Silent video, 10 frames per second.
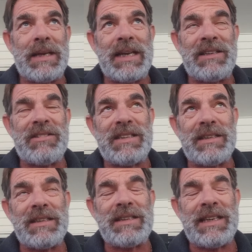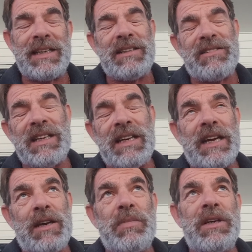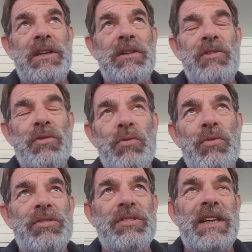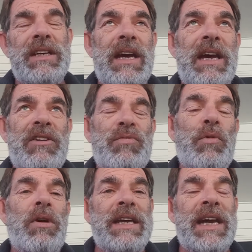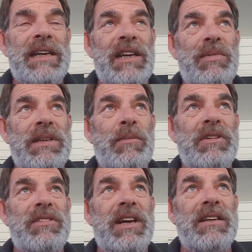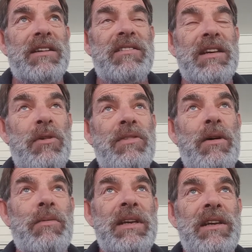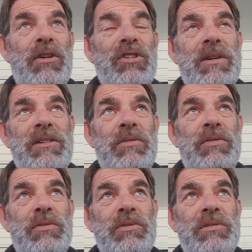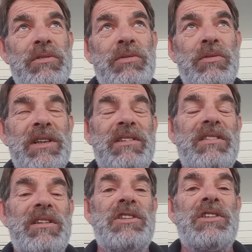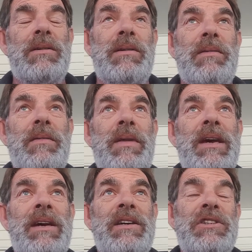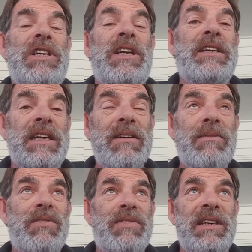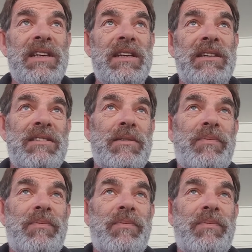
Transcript: it still can be used in a smaller yard, as we demonstrated in some of our videos, due to its agility with the